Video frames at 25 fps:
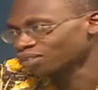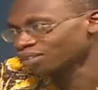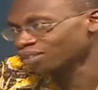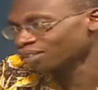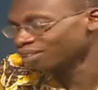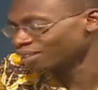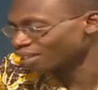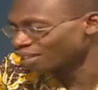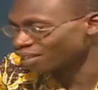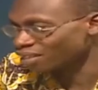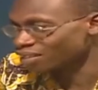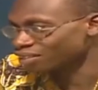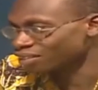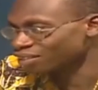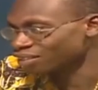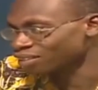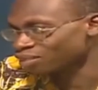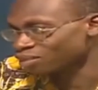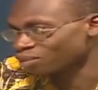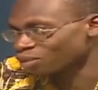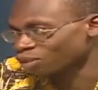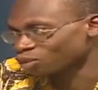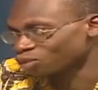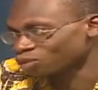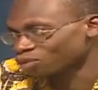days he
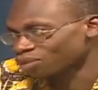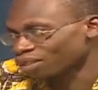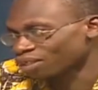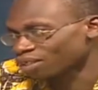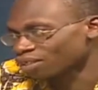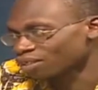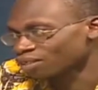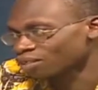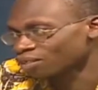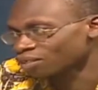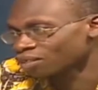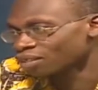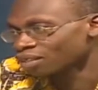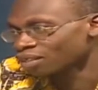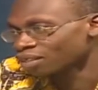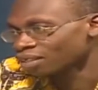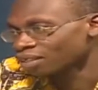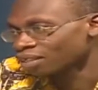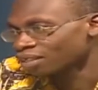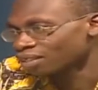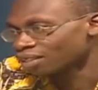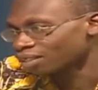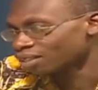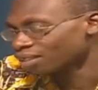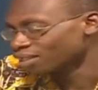was with the girl,
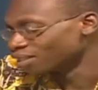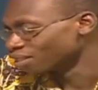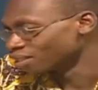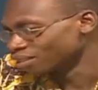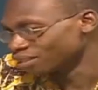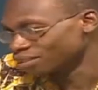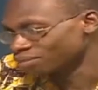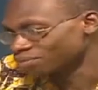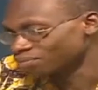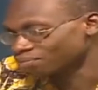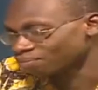and